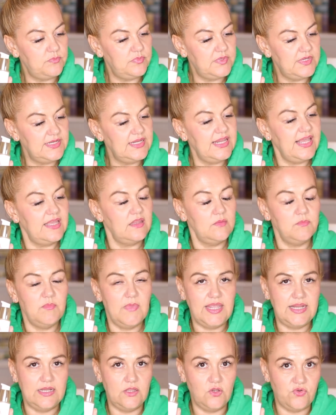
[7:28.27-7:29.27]
but yeah, the
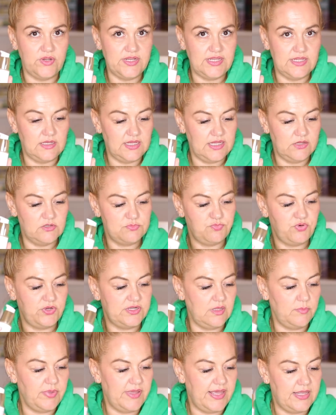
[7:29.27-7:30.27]
main ingredient here is
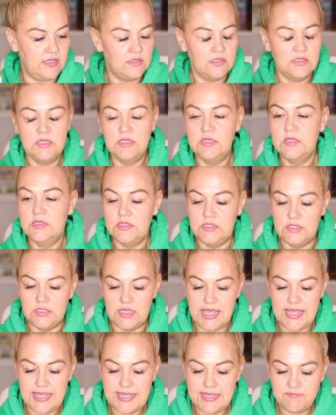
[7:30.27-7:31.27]
prickly pear.
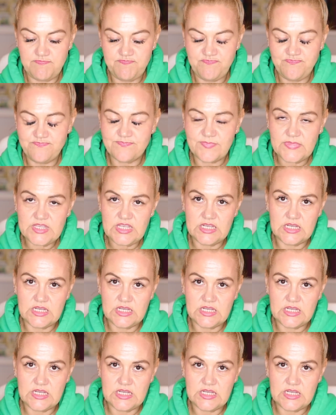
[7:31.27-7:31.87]
Um,